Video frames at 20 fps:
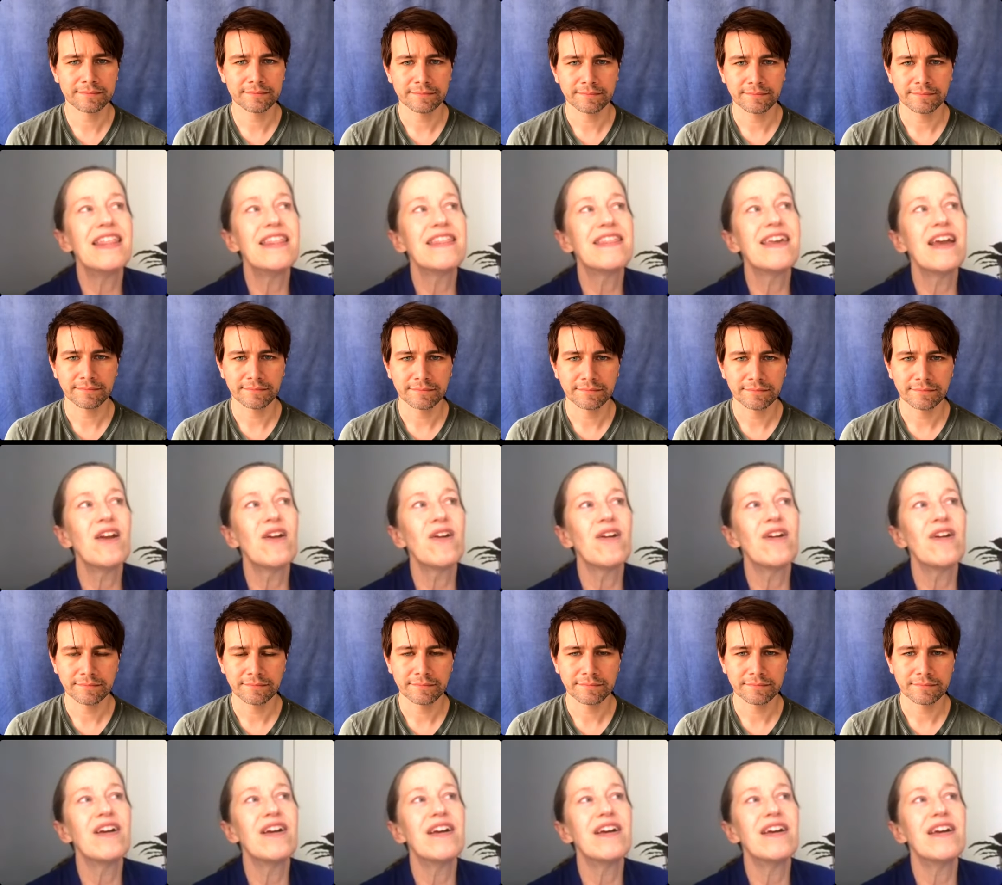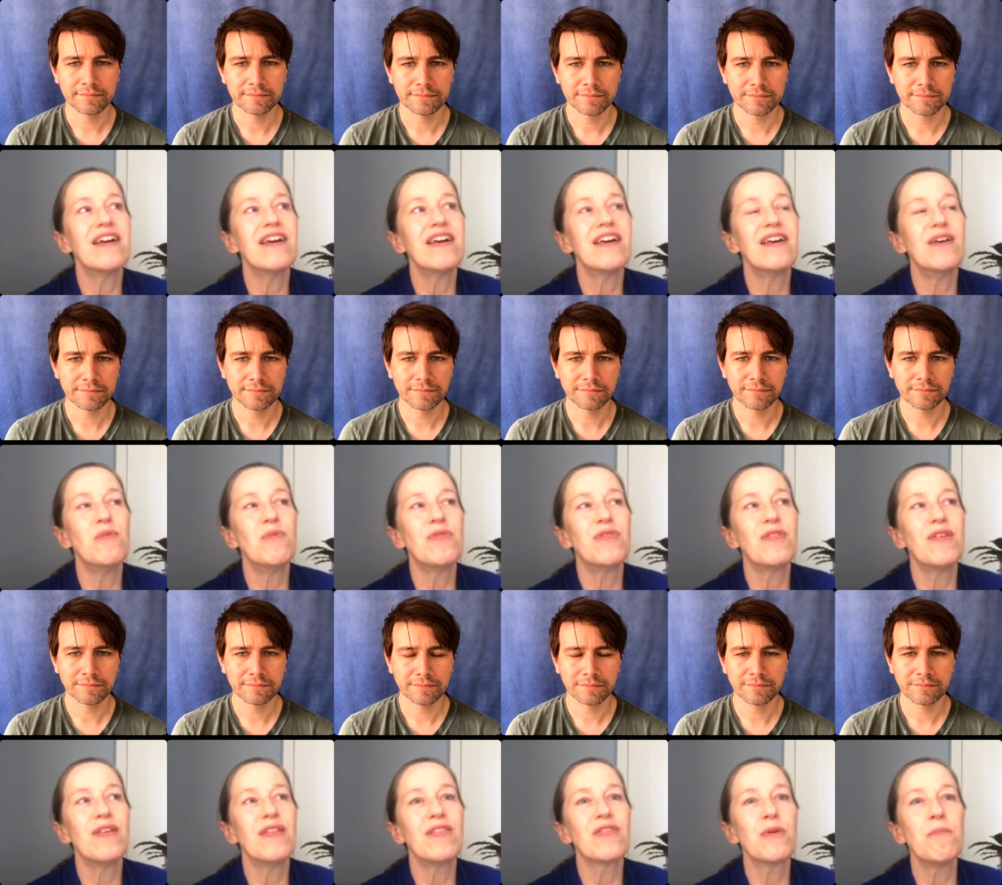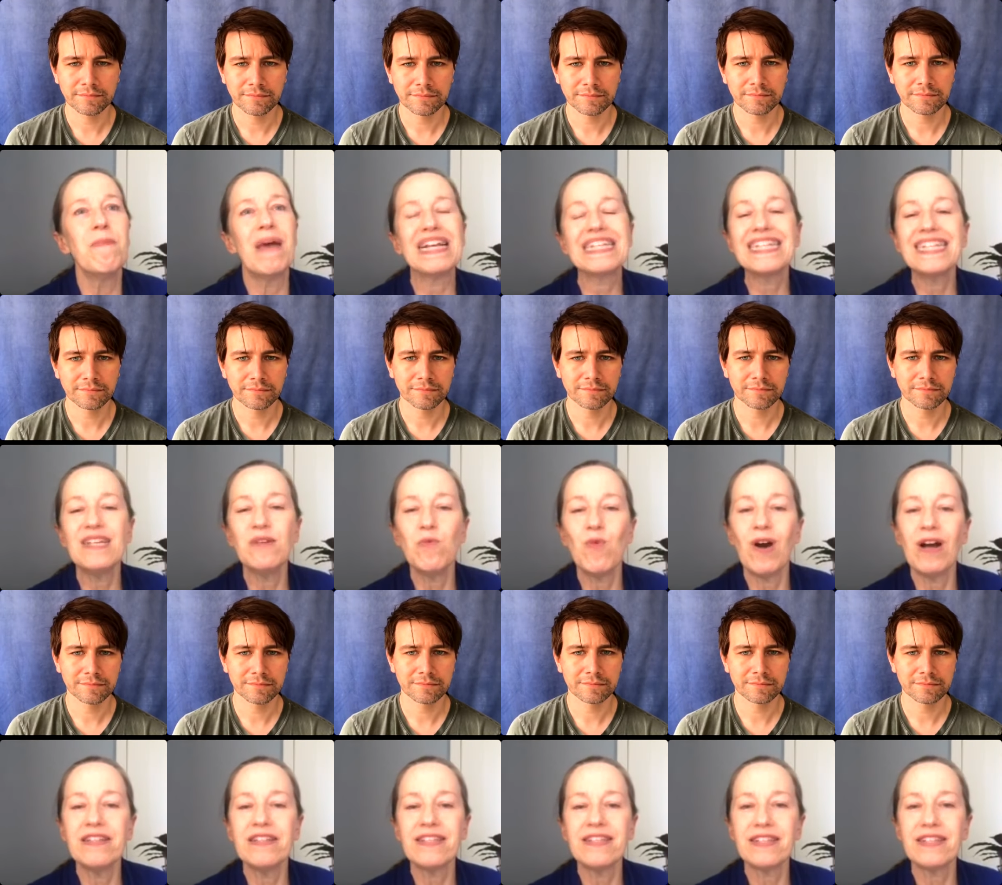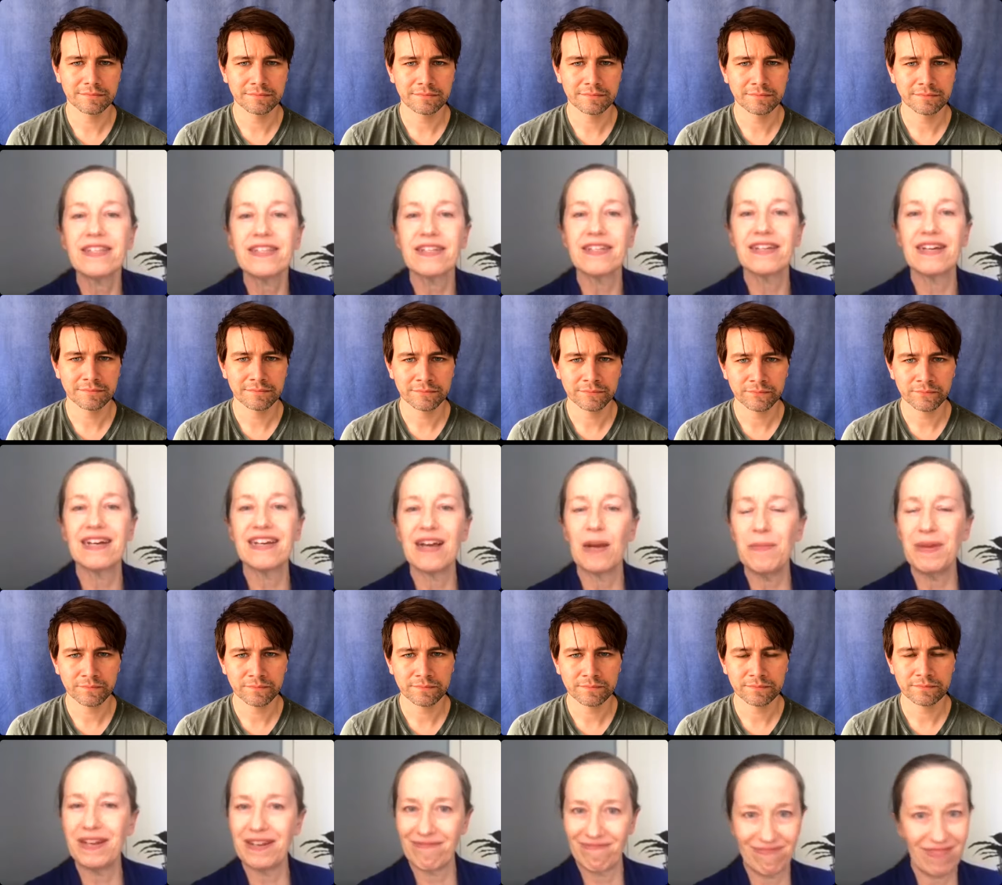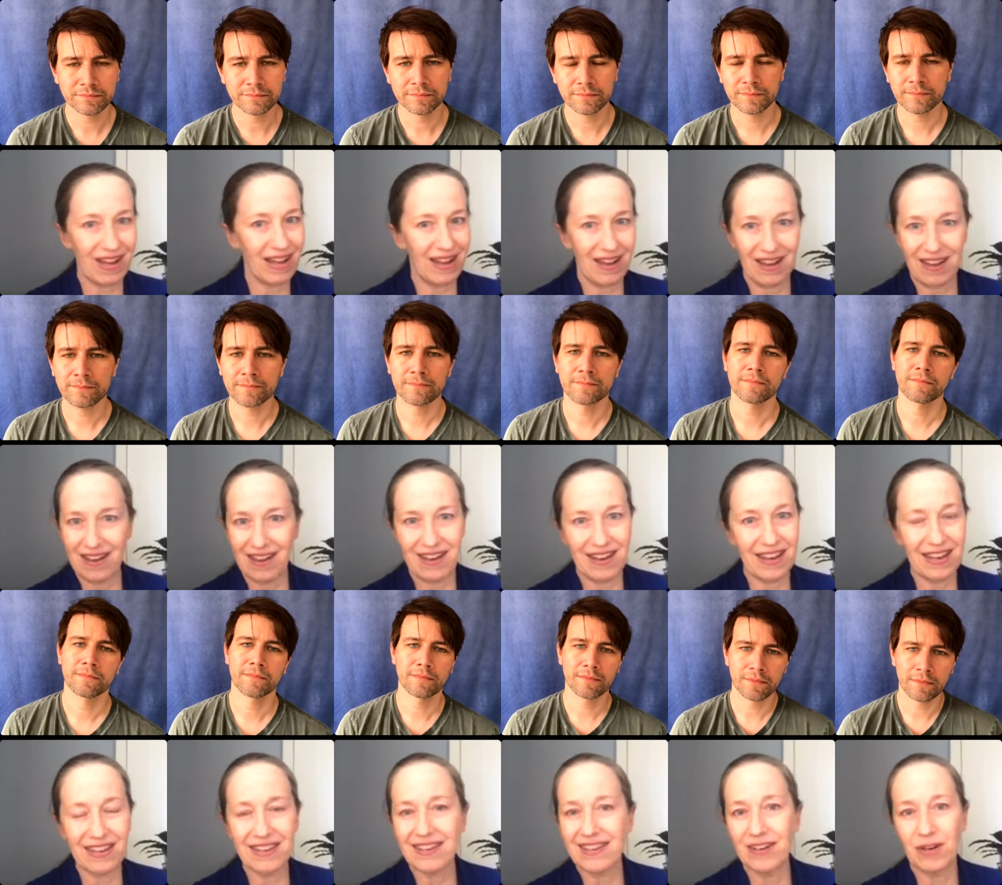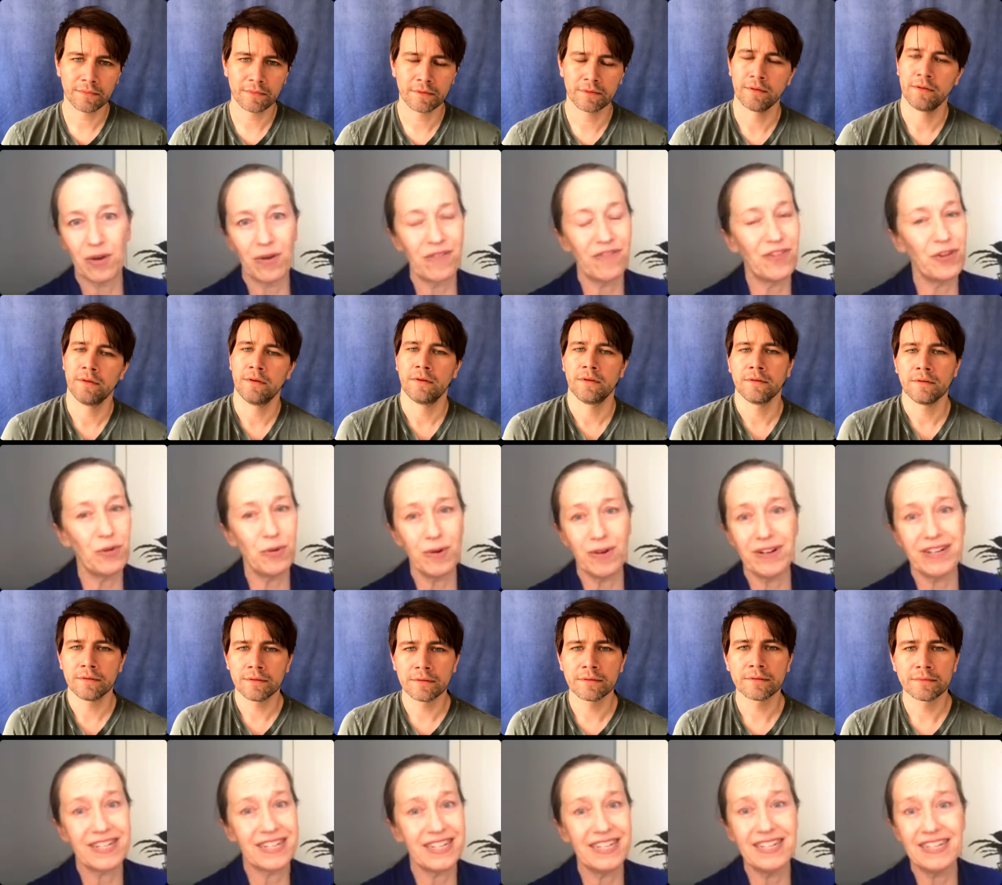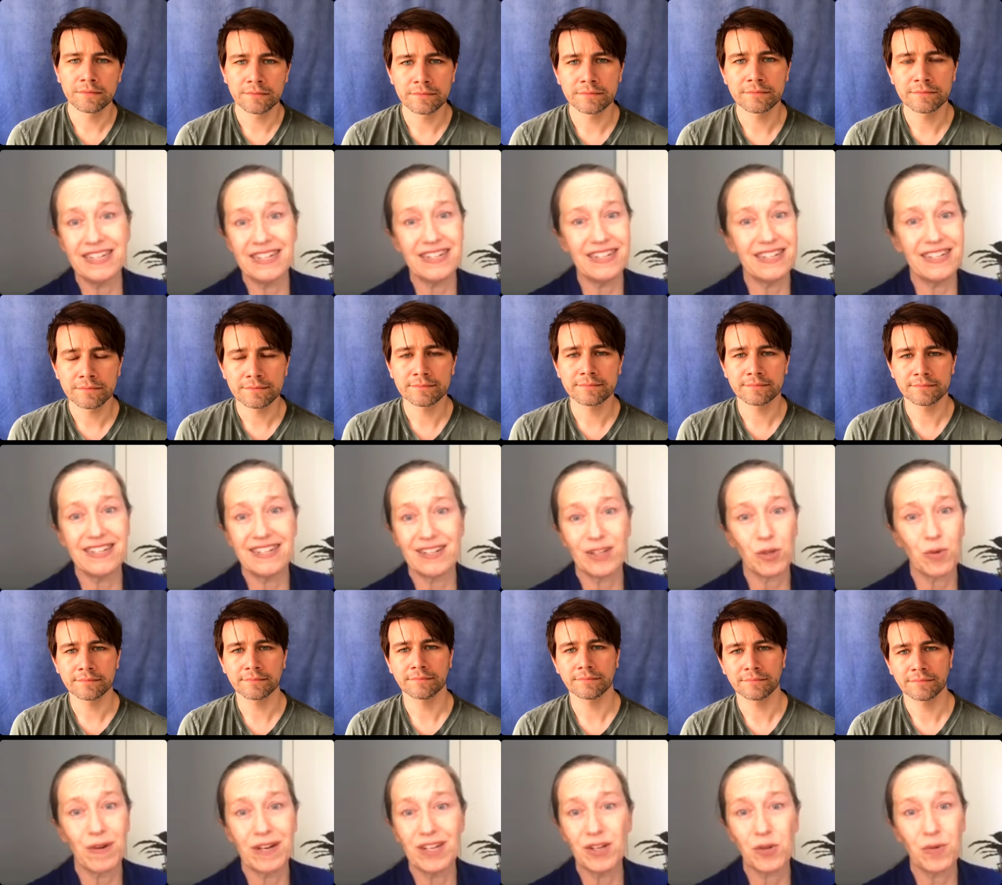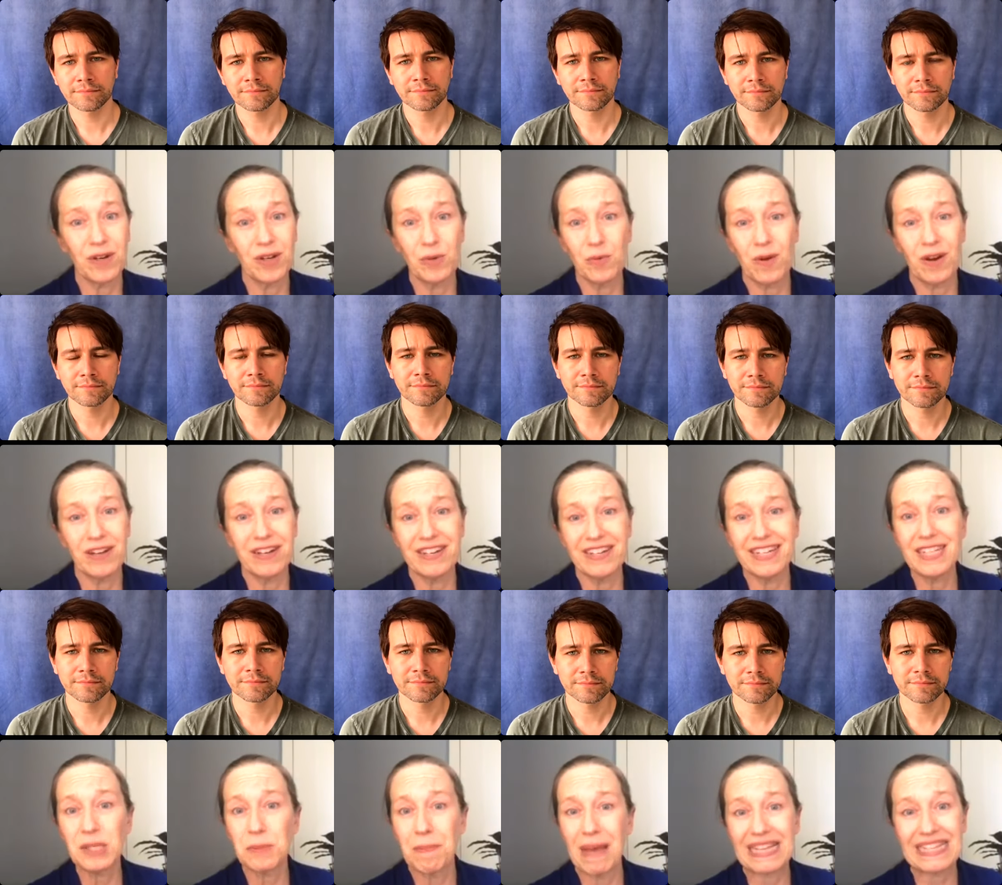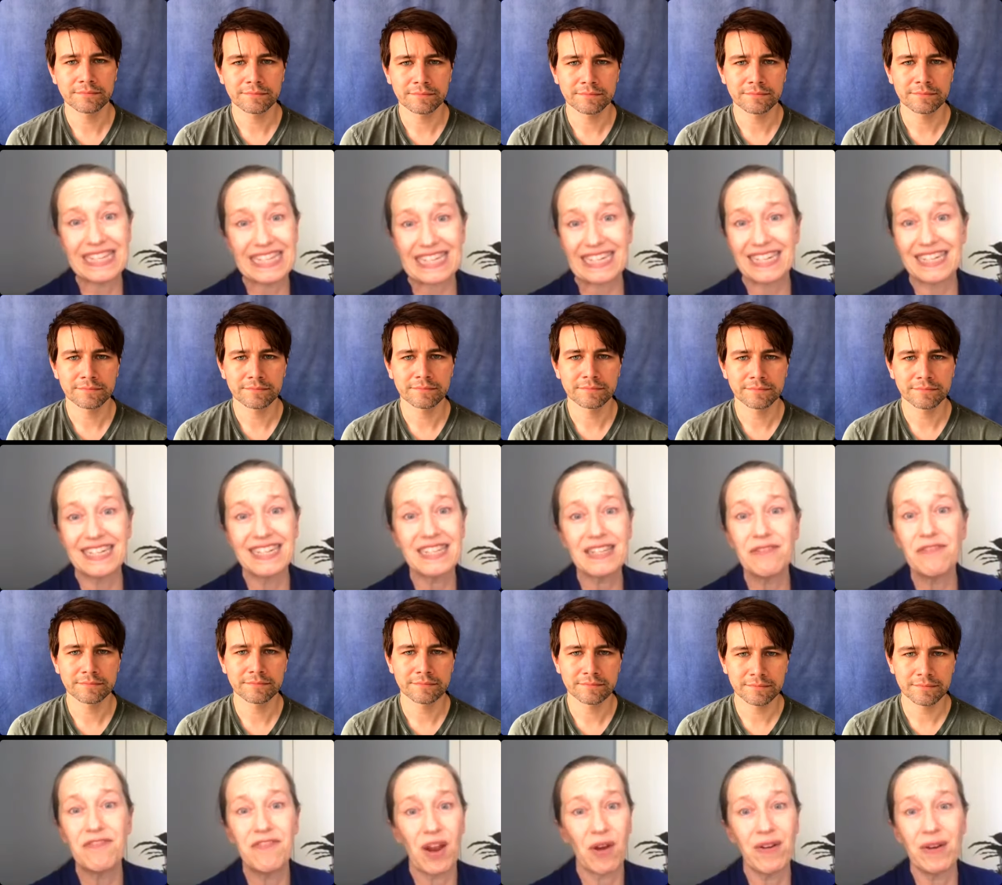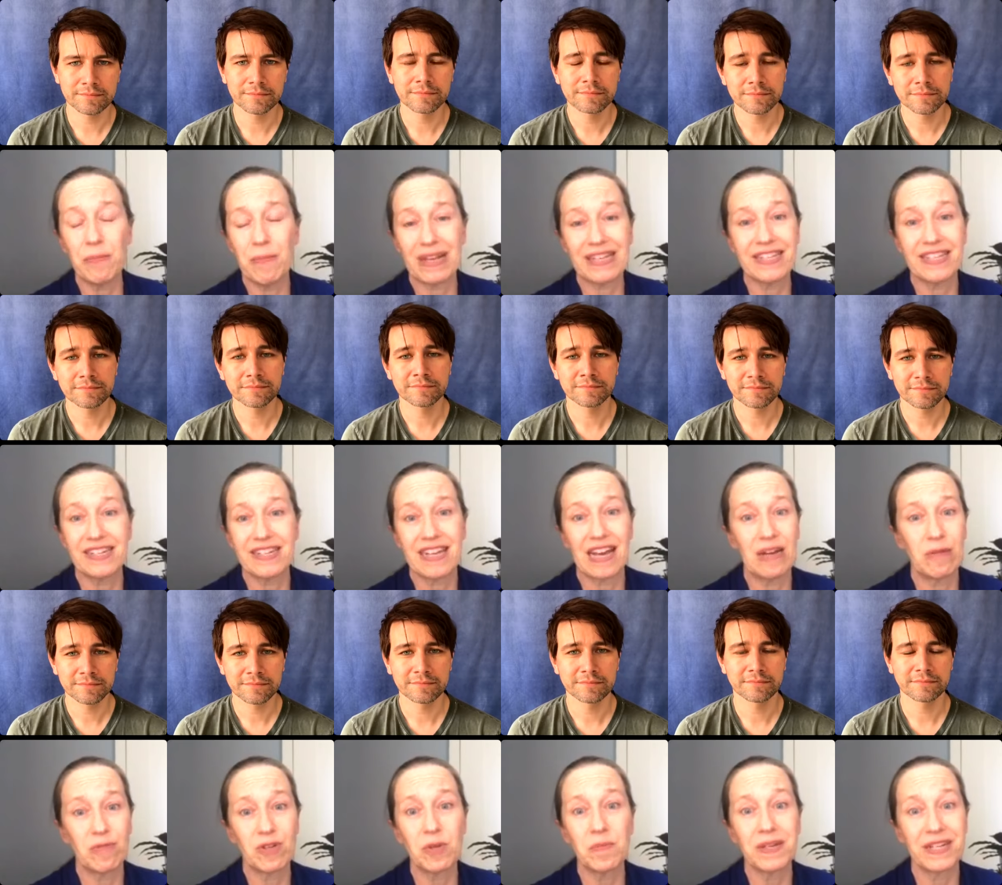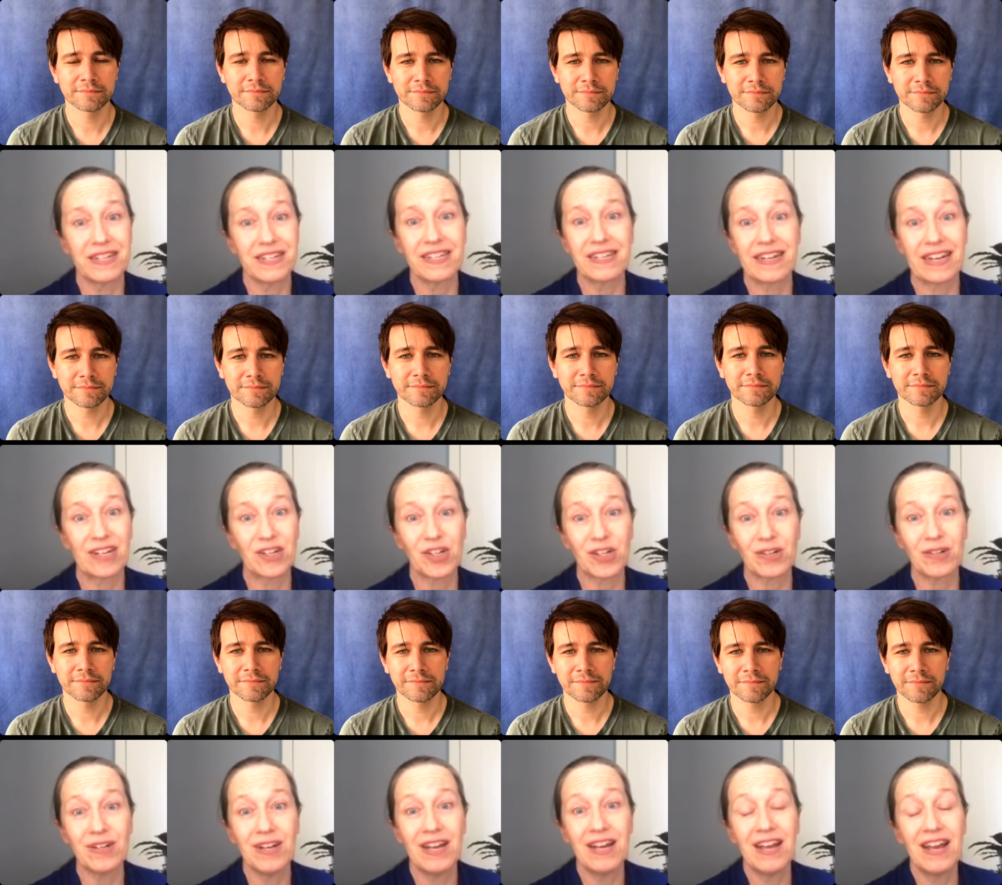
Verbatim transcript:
Speaker 1: there the messy ones, I mean, you know, if you were a teen in 2021, it's messy. It's a very messy time to be a teenager.